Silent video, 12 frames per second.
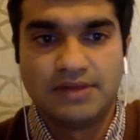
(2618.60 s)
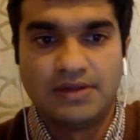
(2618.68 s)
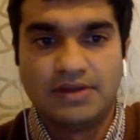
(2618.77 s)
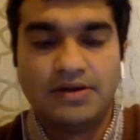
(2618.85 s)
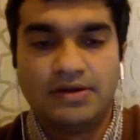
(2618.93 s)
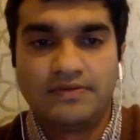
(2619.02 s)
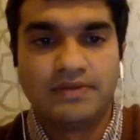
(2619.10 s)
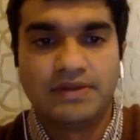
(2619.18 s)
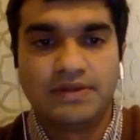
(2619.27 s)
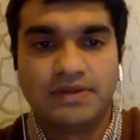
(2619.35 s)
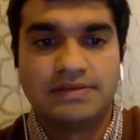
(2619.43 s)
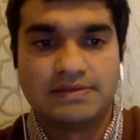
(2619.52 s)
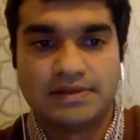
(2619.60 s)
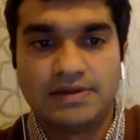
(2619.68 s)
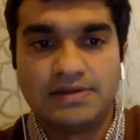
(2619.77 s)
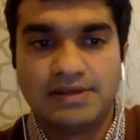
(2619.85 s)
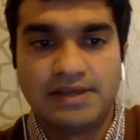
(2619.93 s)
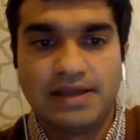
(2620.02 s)
good with this
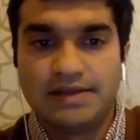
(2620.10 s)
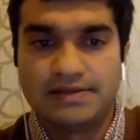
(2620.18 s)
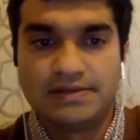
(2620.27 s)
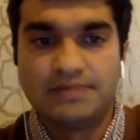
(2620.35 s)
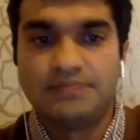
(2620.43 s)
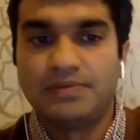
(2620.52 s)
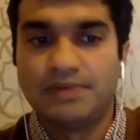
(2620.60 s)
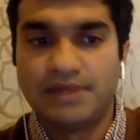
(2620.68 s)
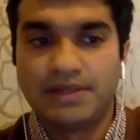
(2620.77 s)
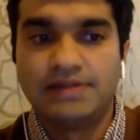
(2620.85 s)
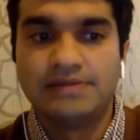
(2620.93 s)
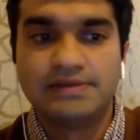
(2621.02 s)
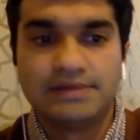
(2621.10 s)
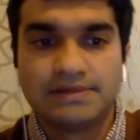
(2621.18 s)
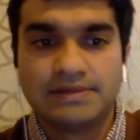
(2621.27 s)
GIS and public health.